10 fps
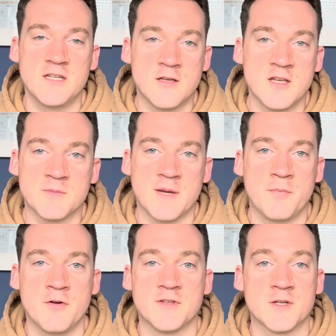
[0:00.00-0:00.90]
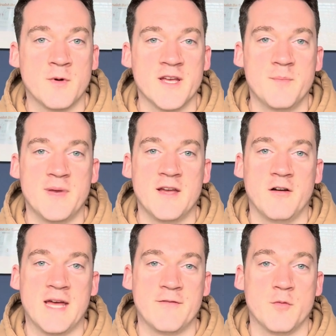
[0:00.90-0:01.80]
use my points quite a bit
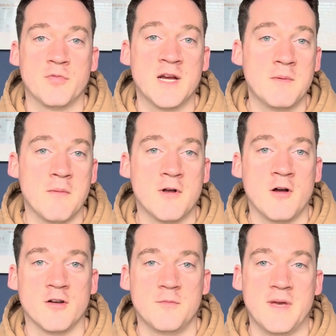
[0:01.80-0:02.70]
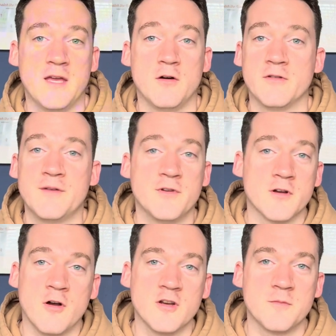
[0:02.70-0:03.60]
on either premium economy or even
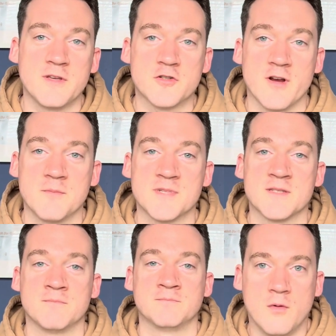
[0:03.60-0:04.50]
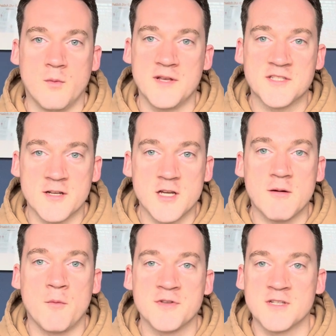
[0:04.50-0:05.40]
economy trips. Whilst I knew
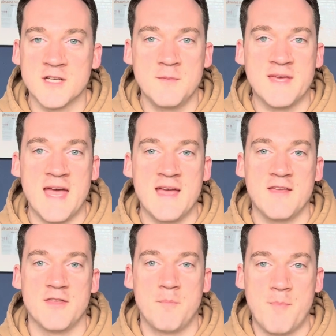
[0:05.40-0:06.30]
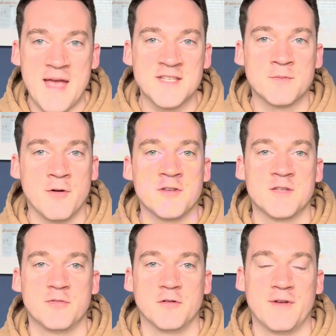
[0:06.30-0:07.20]
I wasn't going to be getting the best
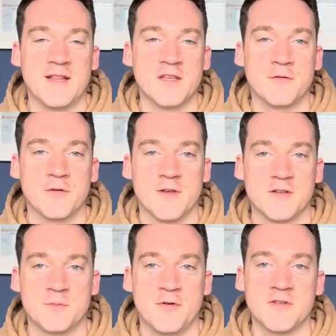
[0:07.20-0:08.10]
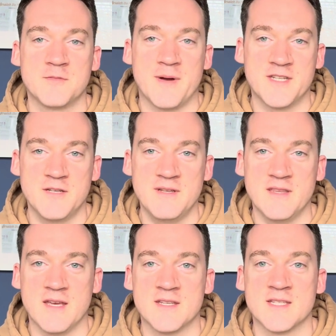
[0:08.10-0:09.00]
possible value for those points by doing
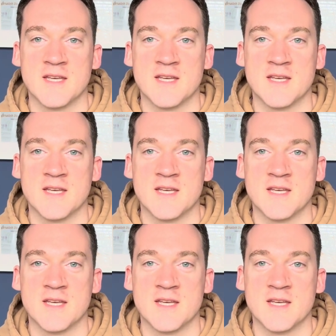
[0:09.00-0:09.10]
this,